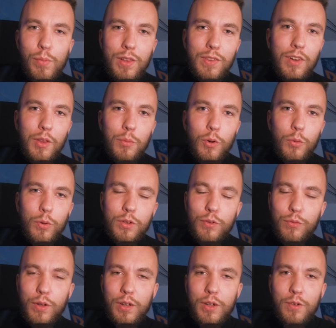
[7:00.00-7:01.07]
please let me know what you
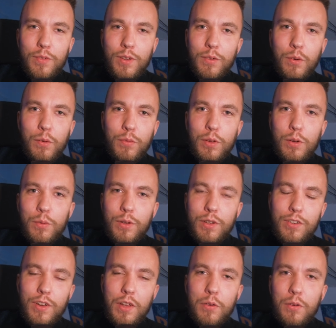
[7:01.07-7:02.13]
think of the review in
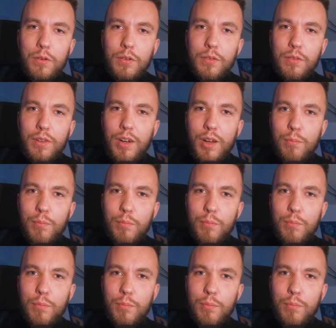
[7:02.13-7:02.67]
general. Did I